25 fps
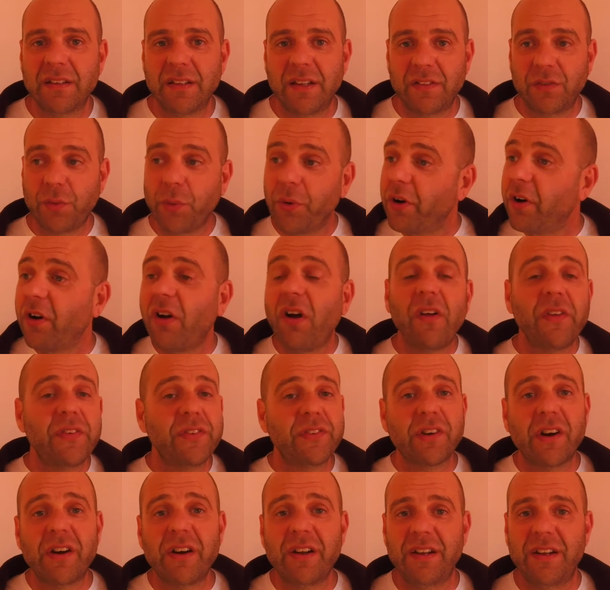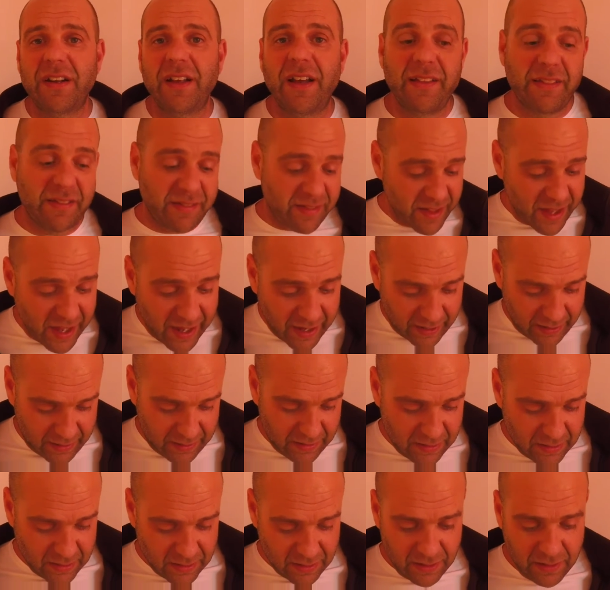That's where it all started. A
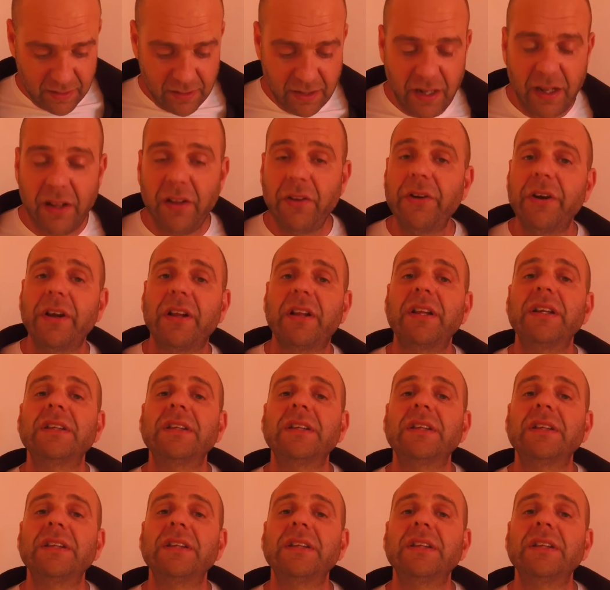thing that Hillary